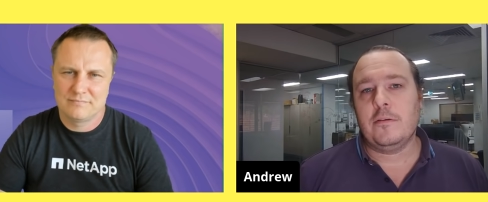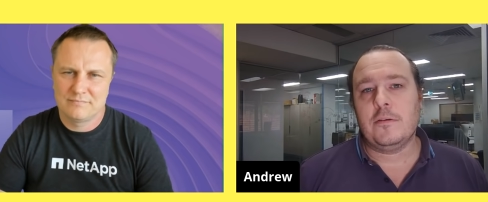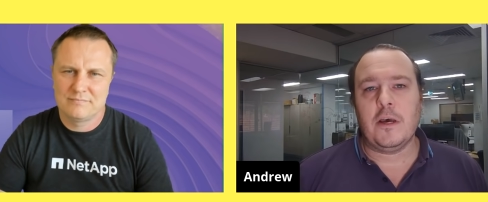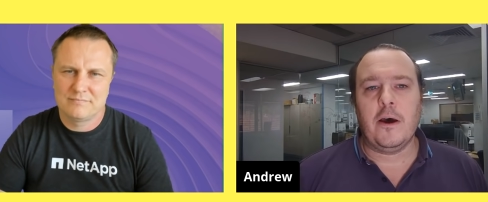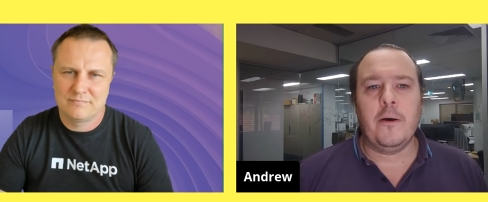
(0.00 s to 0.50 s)

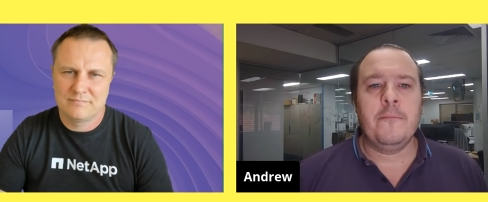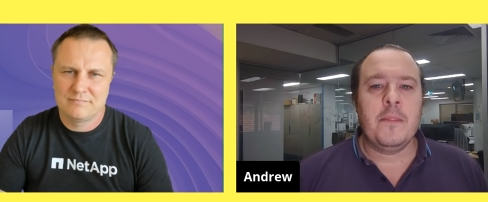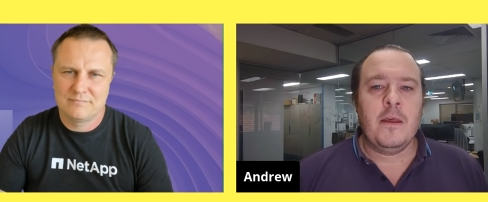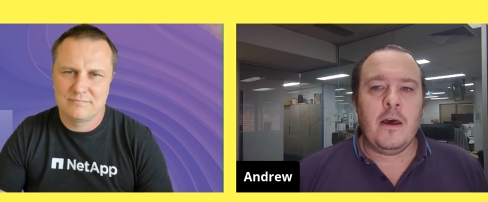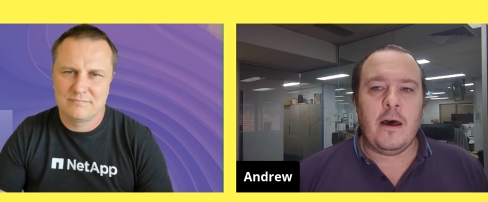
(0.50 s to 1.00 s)
Speaker 1: So
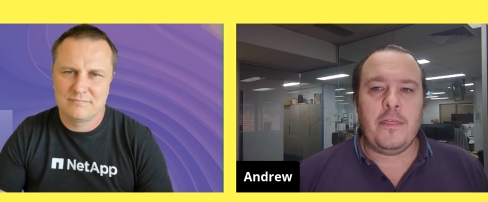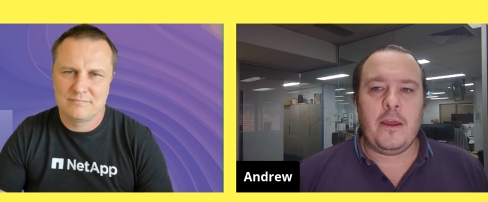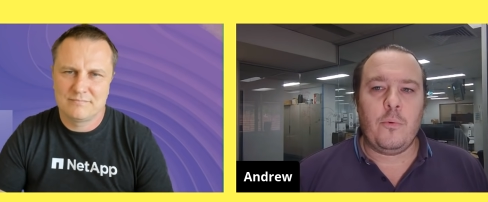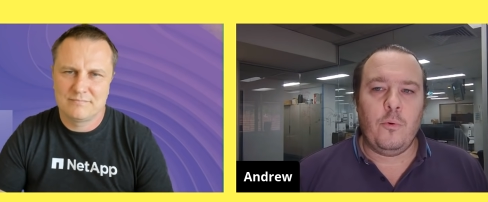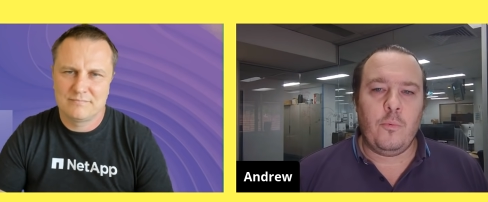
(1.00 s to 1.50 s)
I think
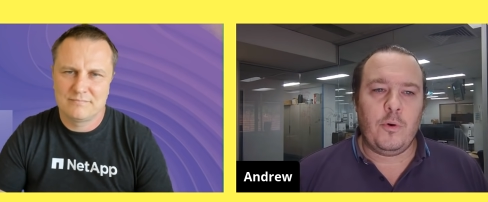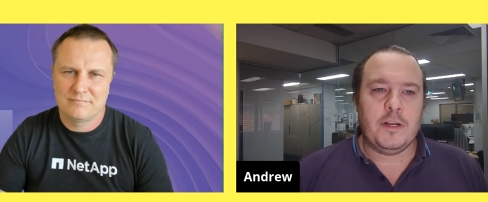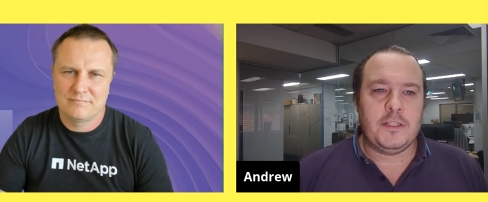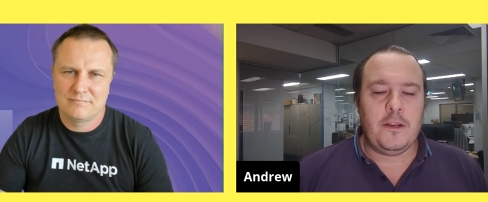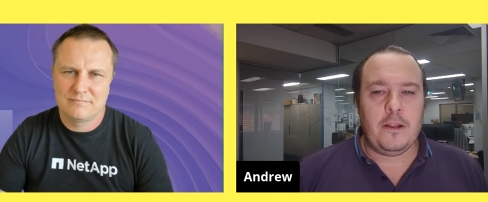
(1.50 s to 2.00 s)
we'll, we'll
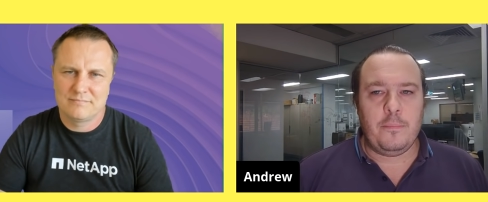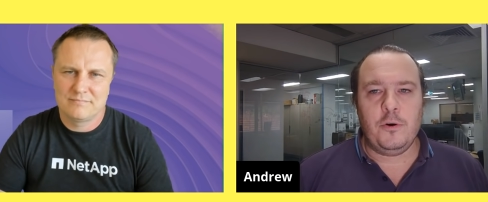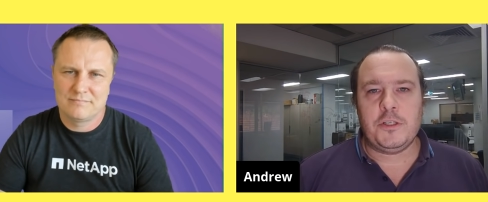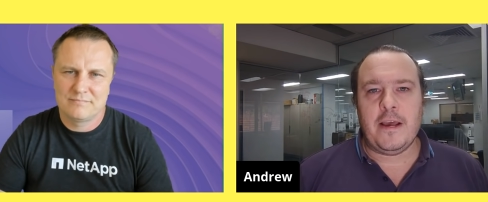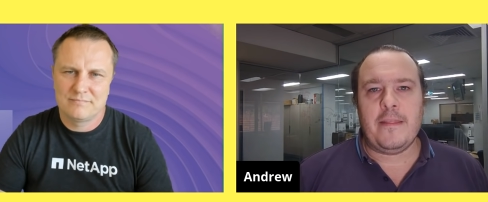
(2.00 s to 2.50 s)
continue to push
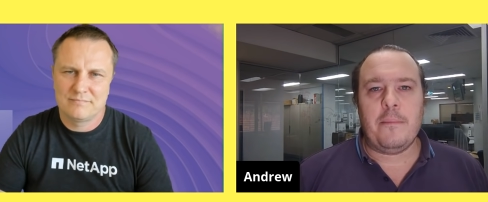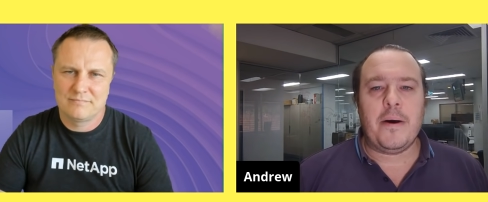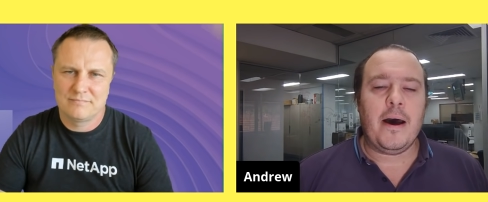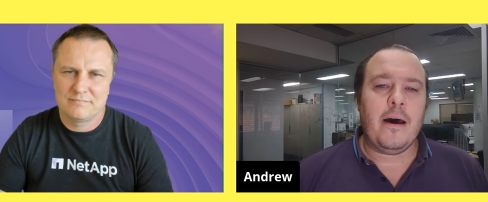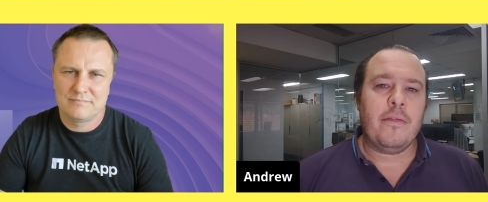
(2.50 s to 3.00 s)
down that
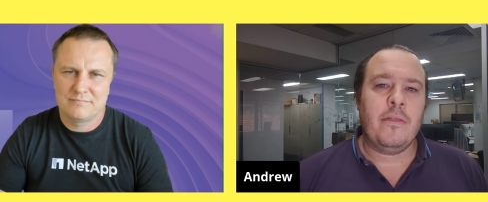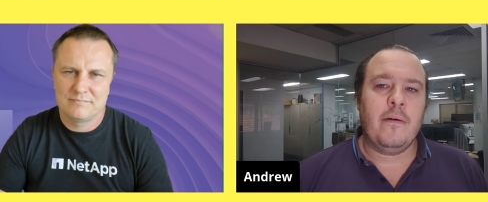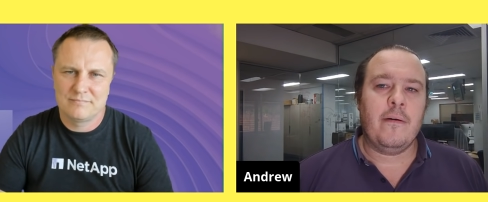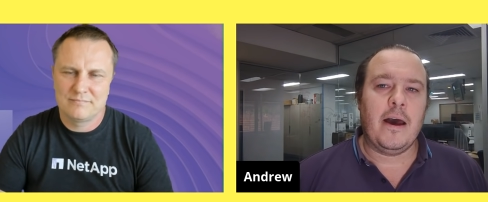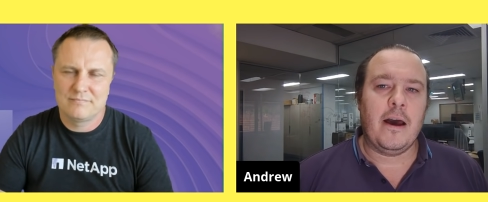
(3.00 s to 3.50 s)
path.
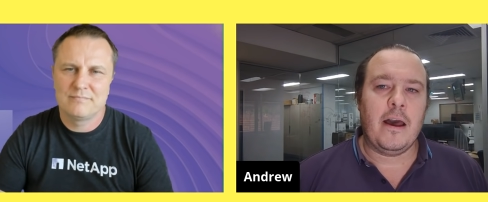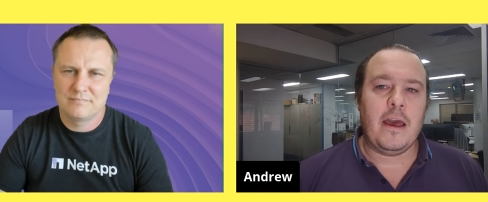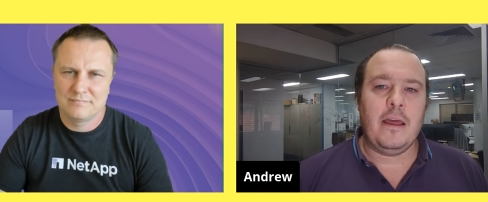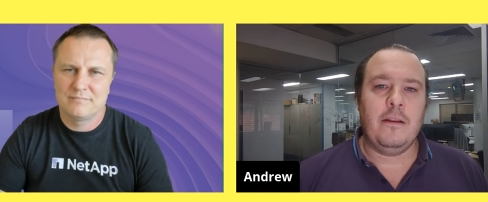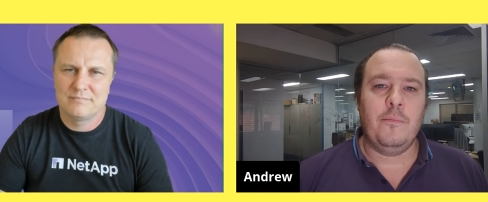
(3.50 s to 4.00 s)
Uh,
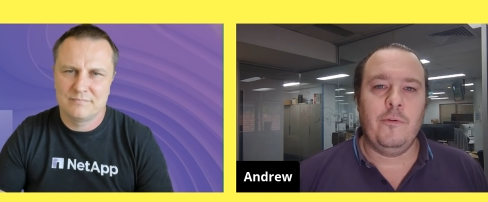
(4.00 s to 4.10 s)
and we're